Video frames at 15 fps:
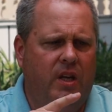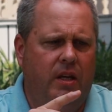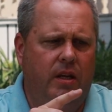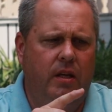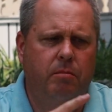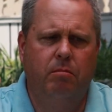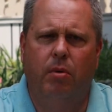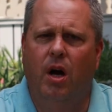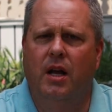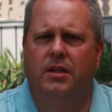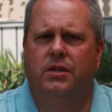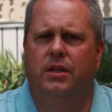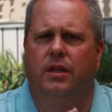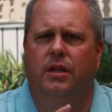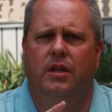in
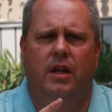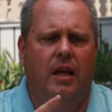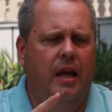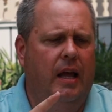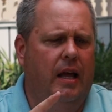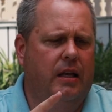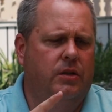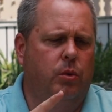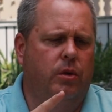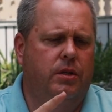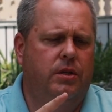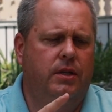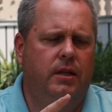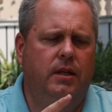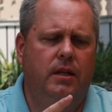Boston, as we'll
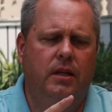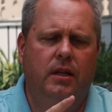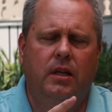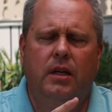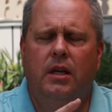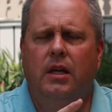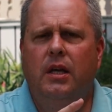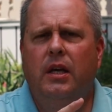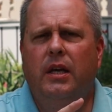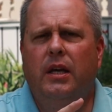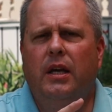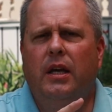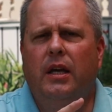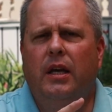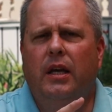see
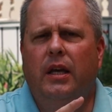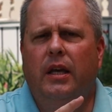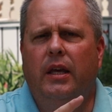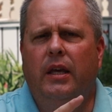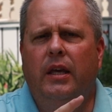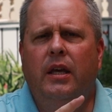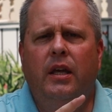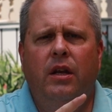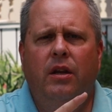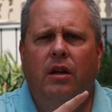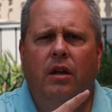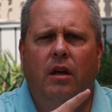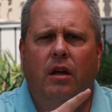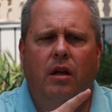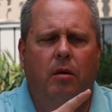
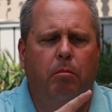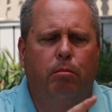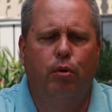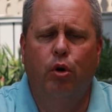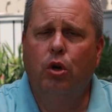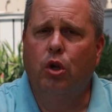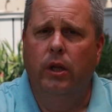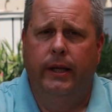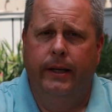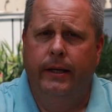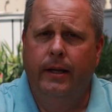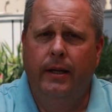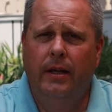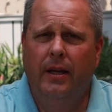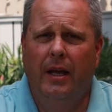in Brooklyn,
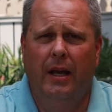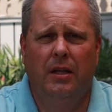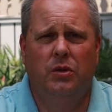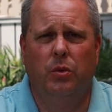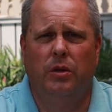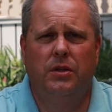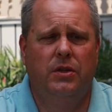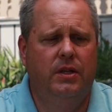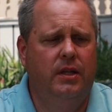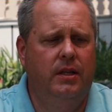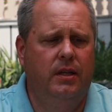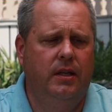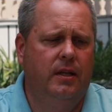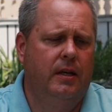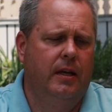as we'll
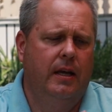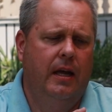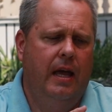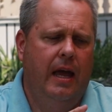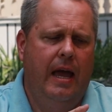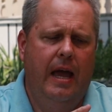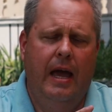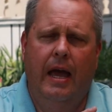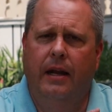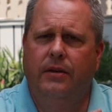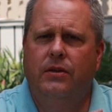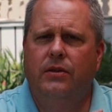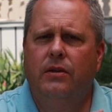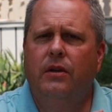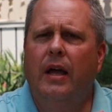see at
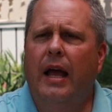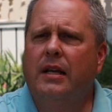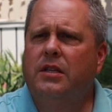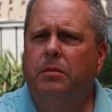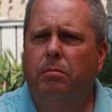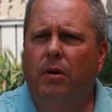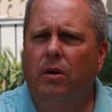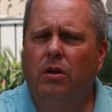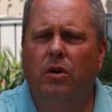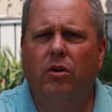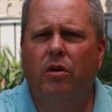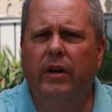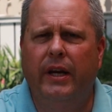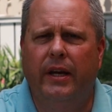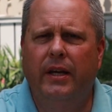Assunpunk
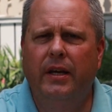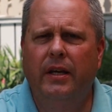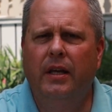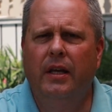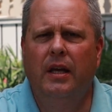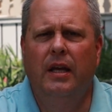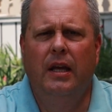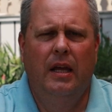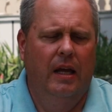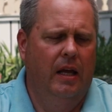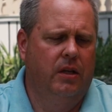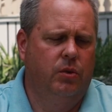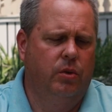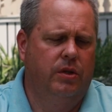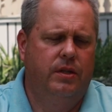Creek,
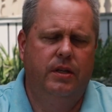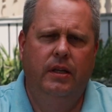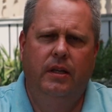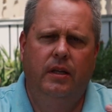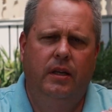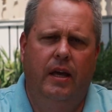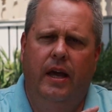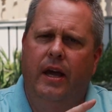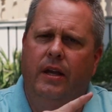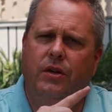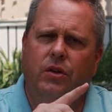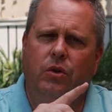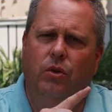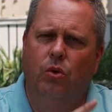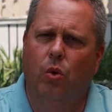as we'll see at
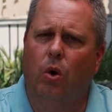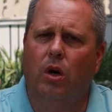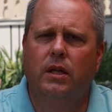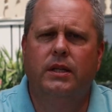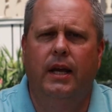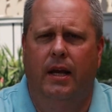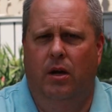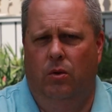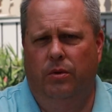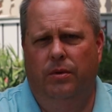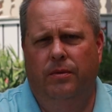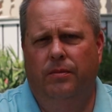Yorktown.